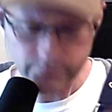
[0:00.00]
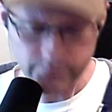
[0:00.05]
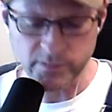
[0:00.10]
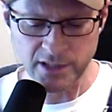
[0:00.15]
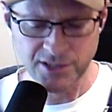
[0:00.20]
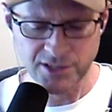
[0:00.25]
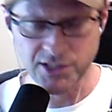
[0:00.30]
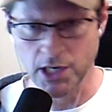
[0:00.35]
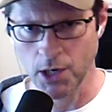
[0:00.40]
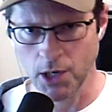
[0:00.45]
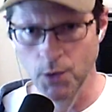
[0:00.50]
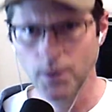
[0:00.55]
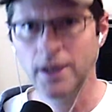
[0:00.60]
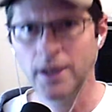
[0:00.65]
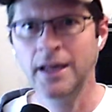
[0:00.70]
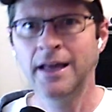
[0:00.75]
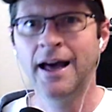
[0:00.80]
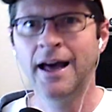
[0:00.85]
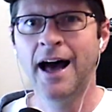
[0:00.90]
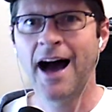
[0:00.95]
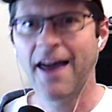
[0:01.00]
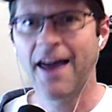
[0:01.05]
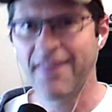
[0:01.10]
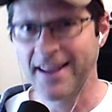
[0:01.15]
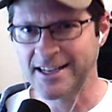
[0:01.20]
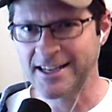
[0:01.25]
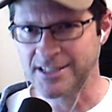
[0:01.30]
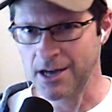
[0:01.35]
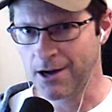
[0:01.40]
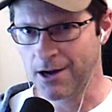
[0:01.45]
So I think
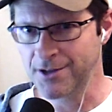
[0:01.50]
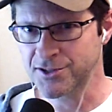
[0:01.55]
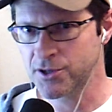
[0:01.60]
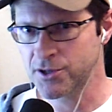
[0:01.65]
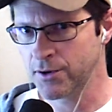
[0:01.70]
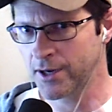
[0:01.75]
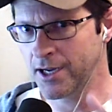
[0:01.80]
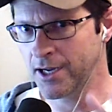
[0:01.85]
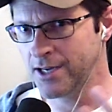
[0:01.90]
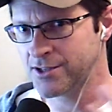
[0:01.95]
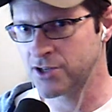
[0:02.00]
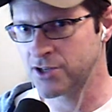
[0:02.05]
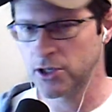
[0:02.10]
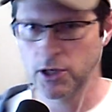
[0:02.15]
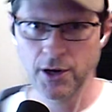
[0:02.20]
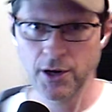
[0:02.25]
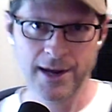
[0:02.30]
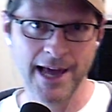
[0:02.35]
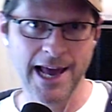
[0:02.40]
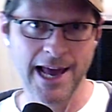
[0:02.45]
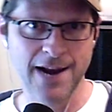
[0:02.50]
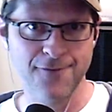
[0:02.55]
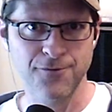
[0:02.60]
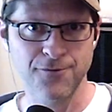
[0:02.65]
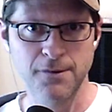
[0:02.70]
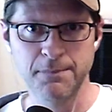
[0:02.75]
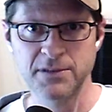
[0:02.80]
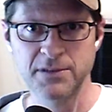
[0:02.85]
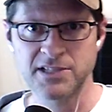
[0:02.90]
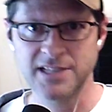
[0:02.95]
it's also good to look at it
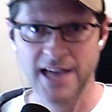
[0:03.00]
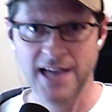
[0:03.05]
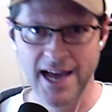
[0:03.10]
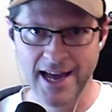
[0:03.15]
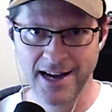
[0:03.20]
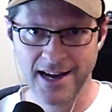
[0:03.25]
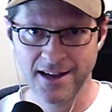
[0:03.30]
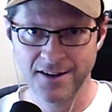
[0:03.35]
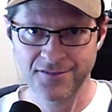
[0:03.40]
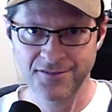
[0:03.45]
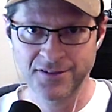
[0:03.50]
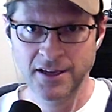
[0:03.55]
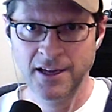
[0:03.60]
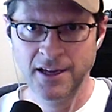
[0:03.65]
from the side of